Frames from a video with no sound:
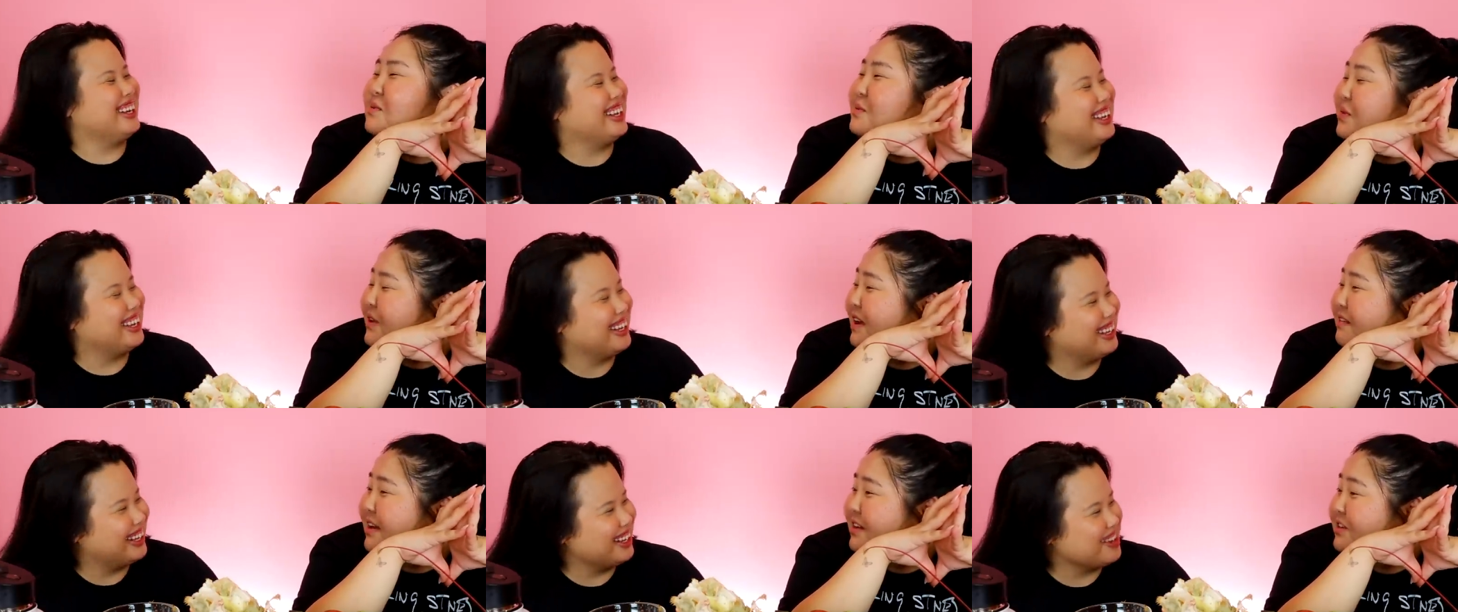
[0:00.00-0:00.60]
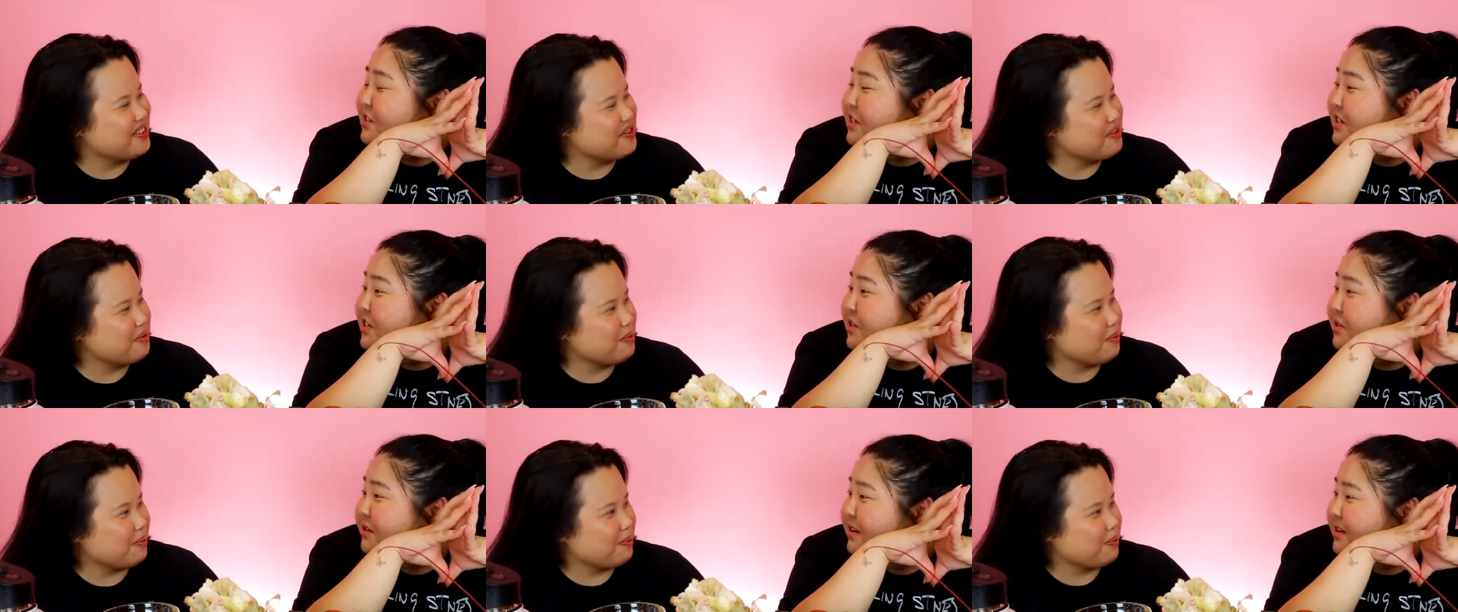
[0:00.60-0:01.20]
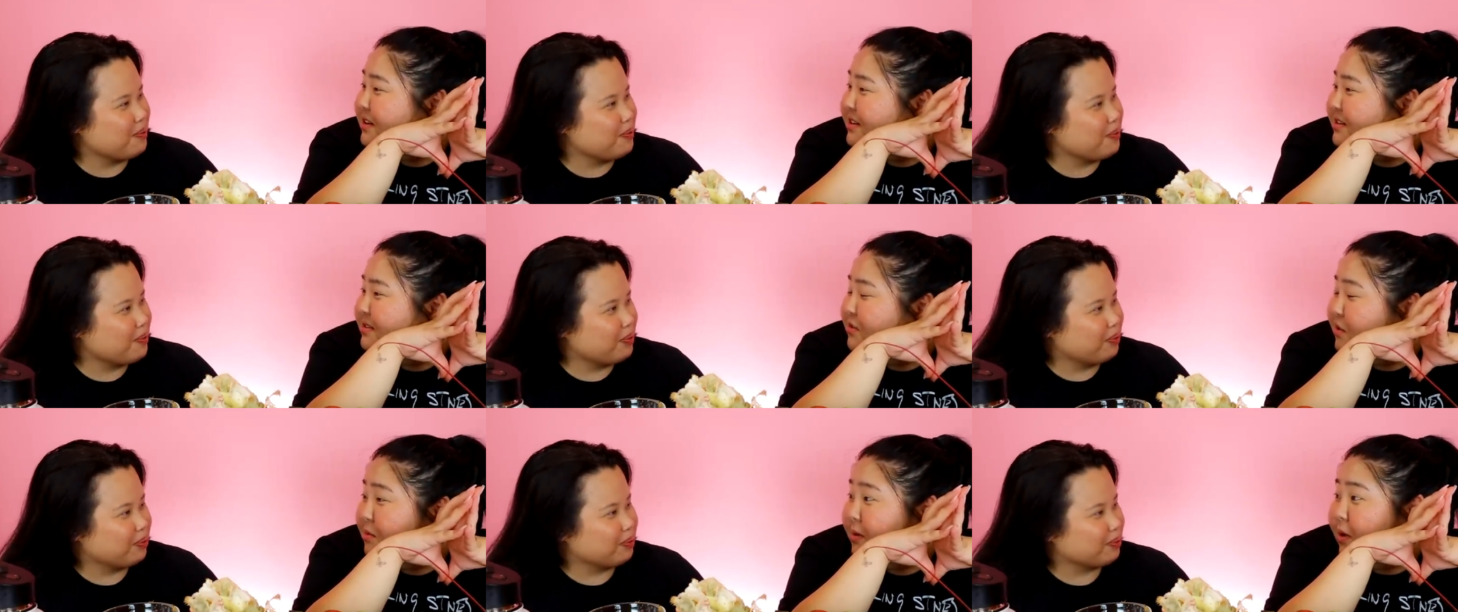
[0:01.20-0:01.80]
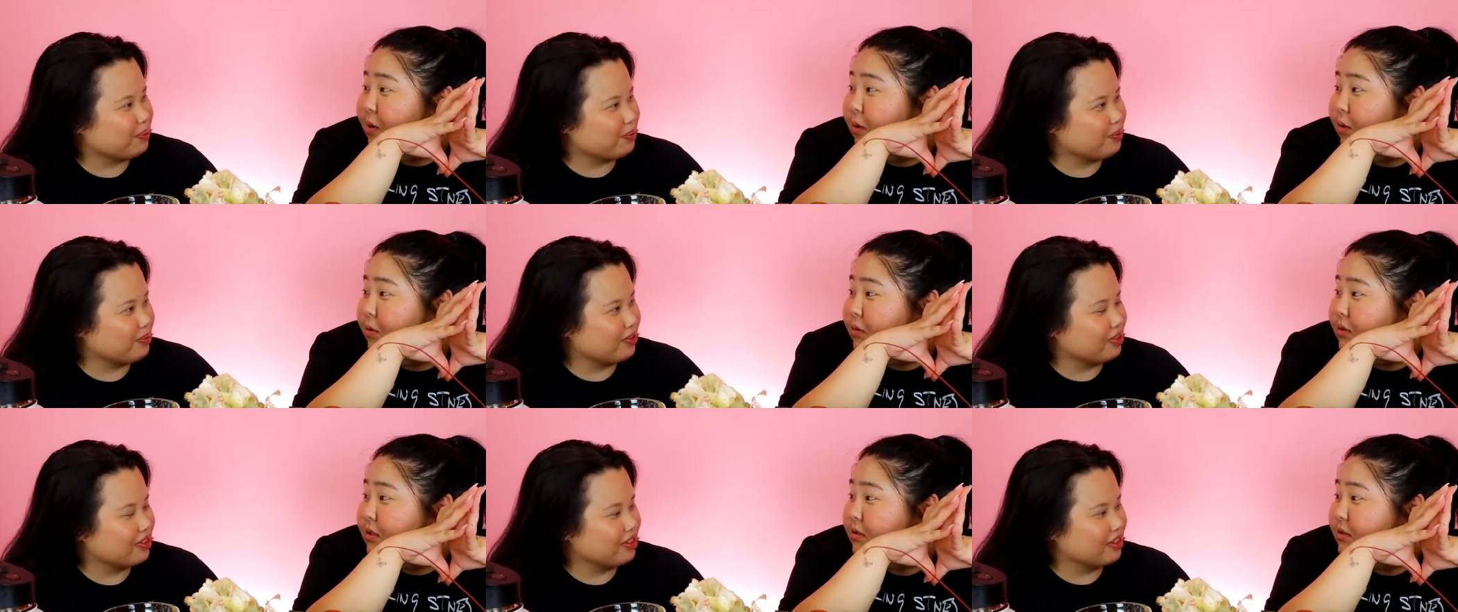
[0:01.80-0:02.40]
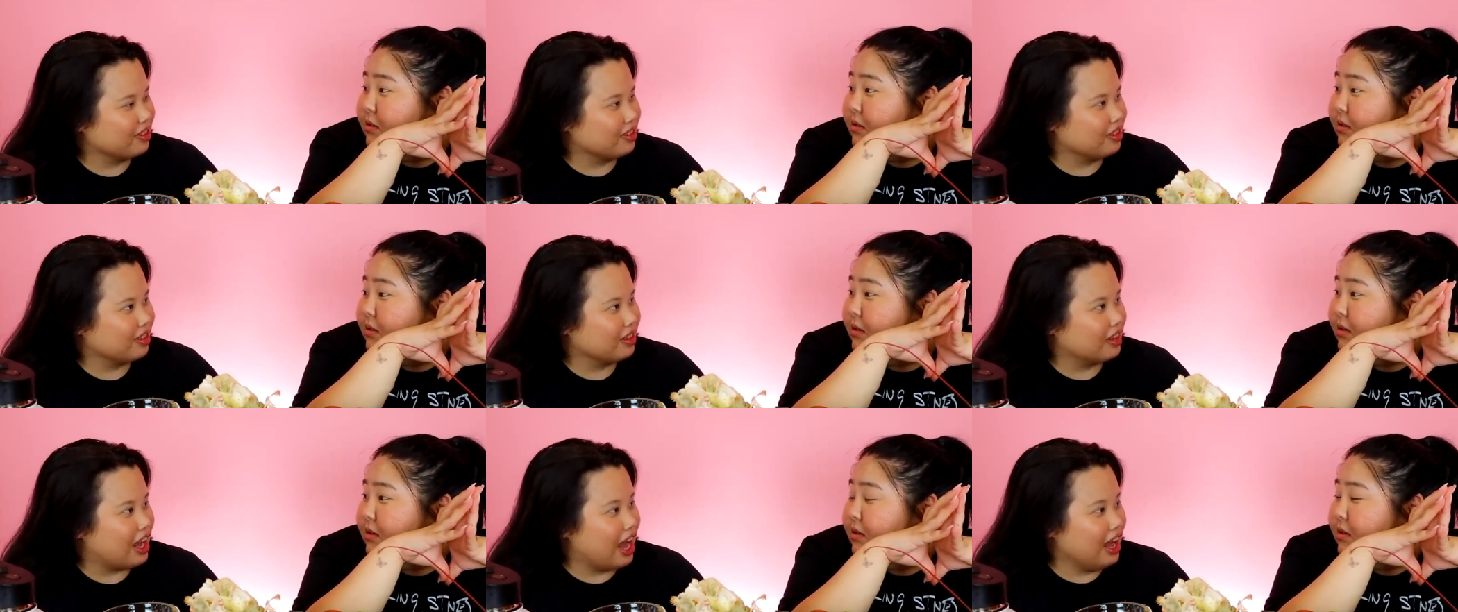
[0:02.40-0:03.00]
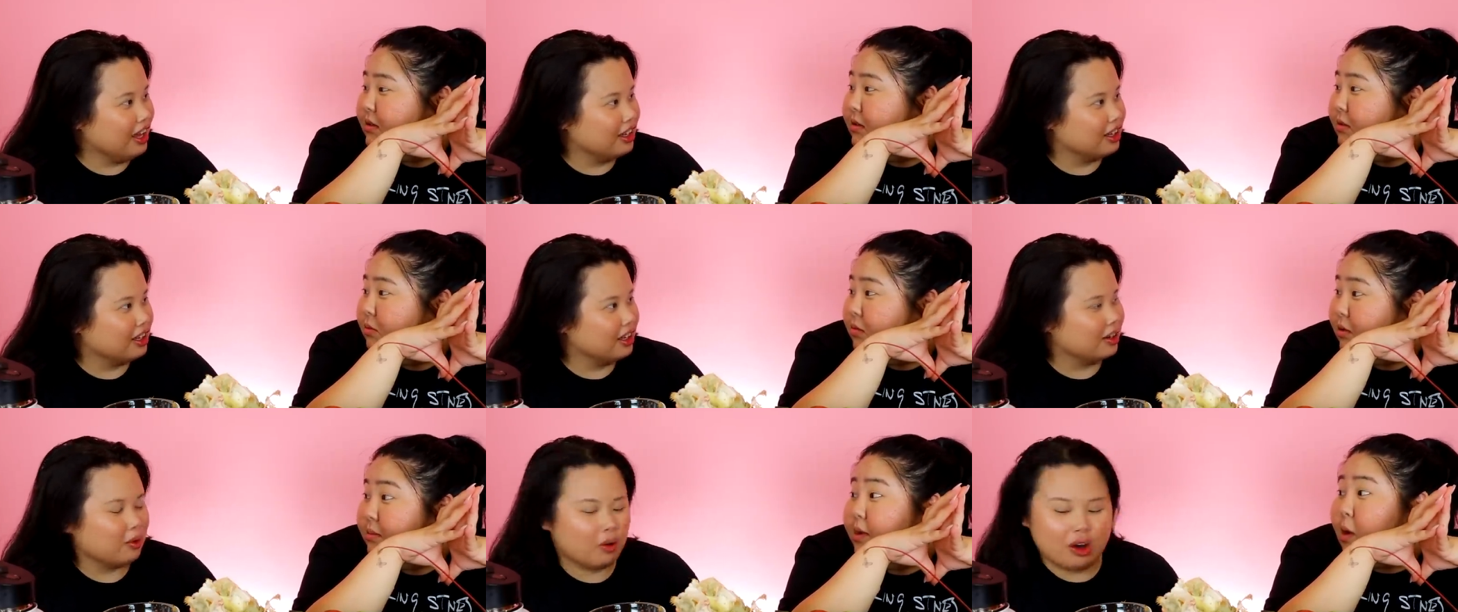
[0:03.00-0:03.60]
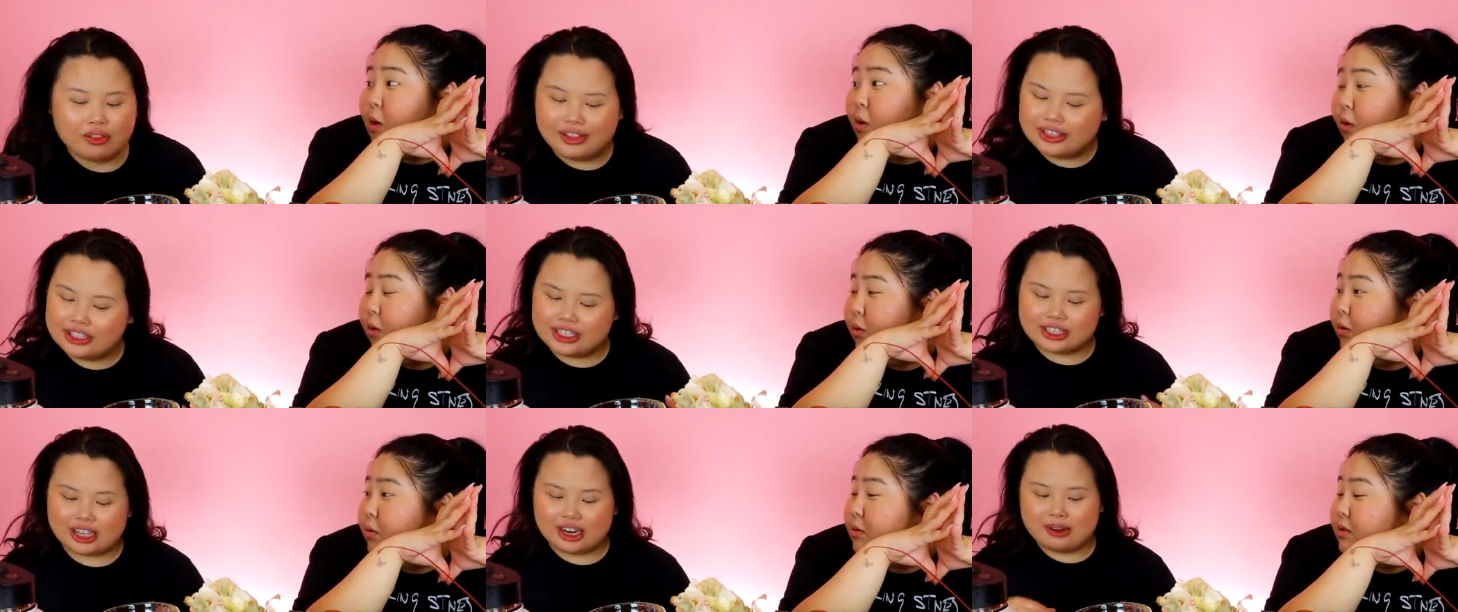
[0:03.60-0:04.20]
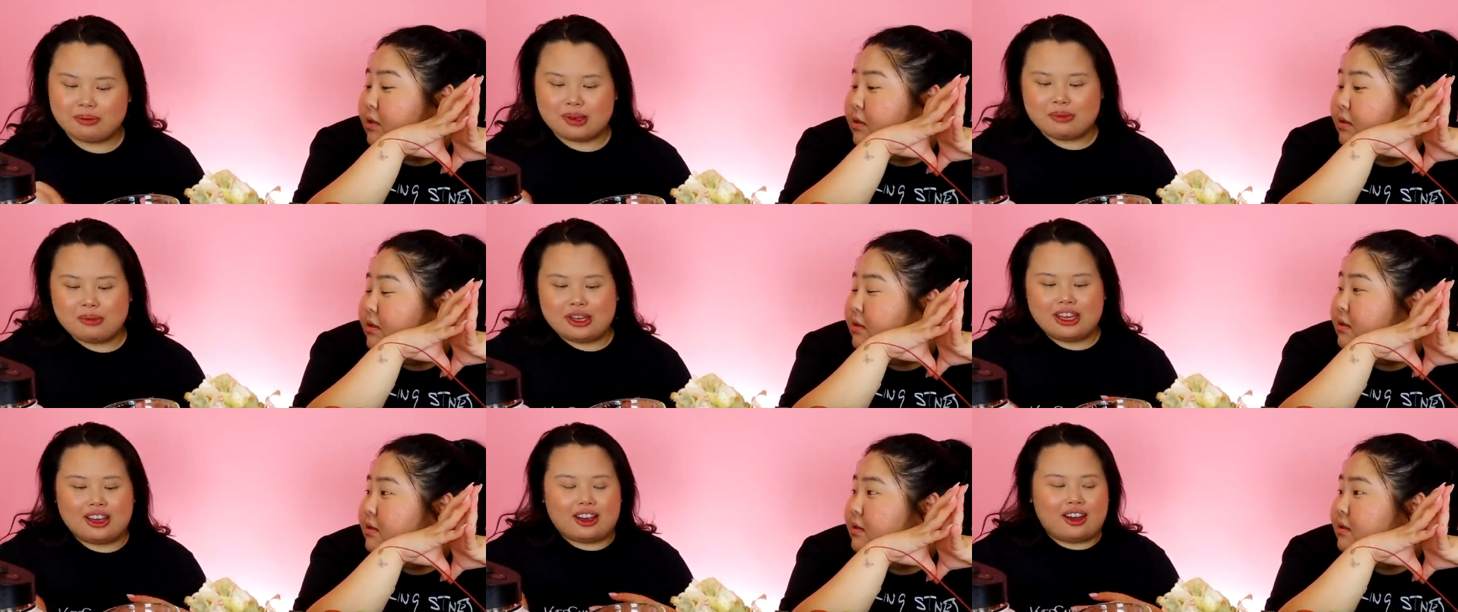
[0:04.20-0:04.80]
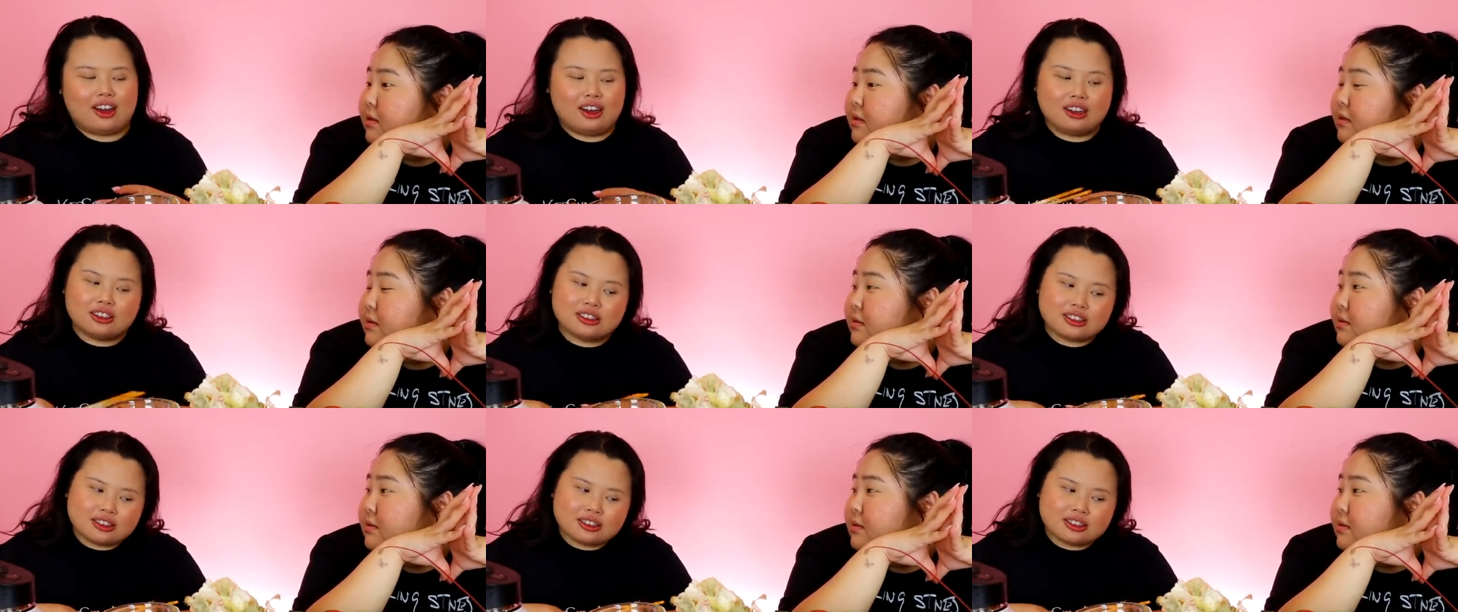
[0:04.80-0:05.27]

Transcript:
Speaker 1: We have energy to do it? We're going to be old. Huh? Well,
Speaker 2: this is going to be me and Carlos.